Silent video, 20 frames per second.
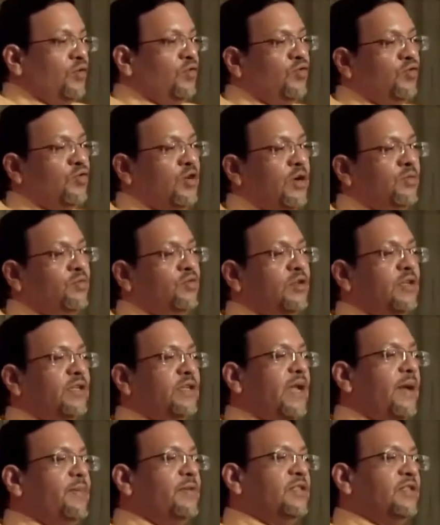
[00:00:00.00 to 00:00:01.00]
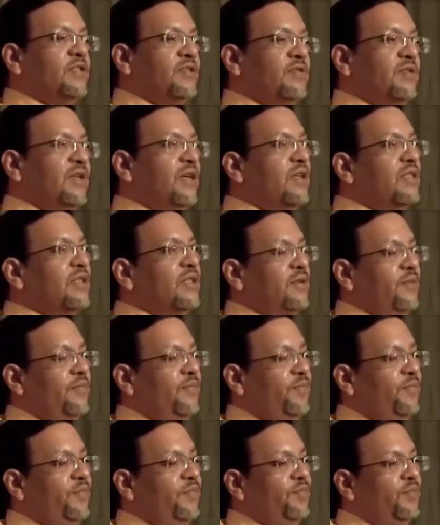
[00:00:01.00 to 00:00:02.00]
you come to the dimension of the earth.
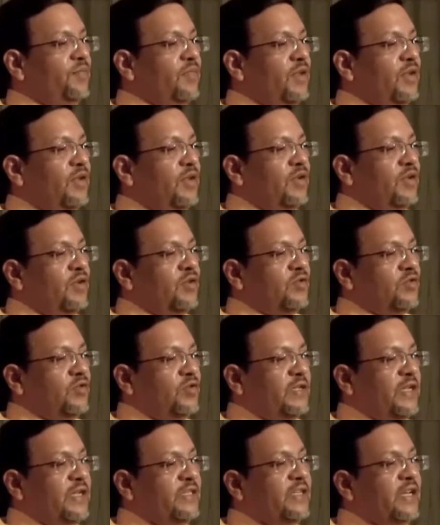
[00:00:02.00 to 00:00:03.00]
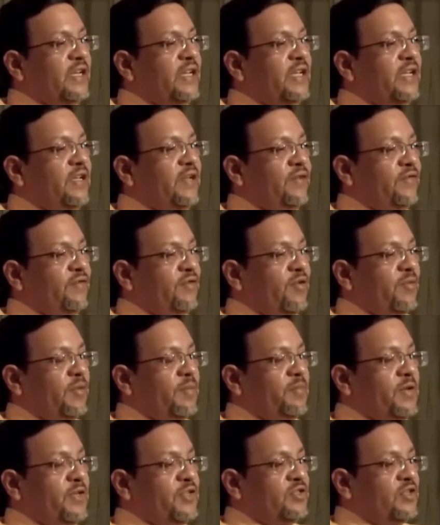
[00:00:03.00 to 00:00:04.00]
So, essentially from a
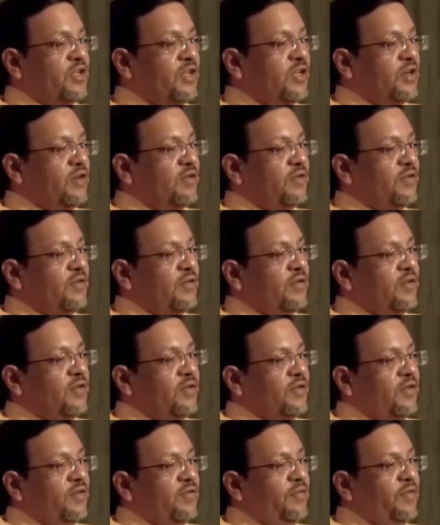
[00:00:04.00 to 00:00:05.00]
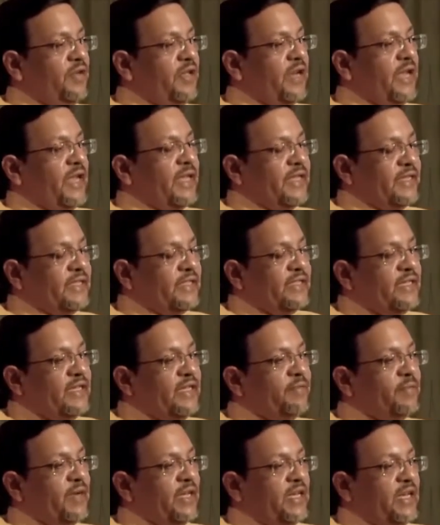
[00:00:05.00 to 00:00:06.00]
picture where I can
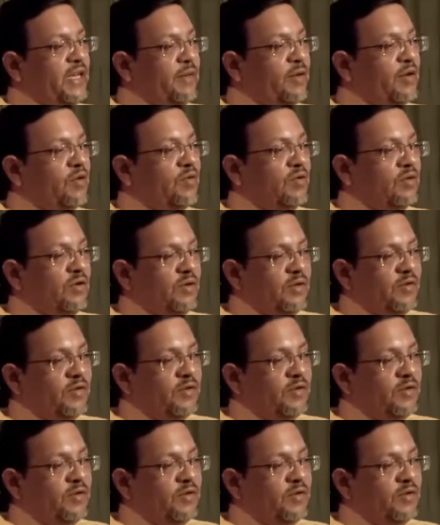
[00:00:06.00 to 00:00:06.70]
see my neighborhood,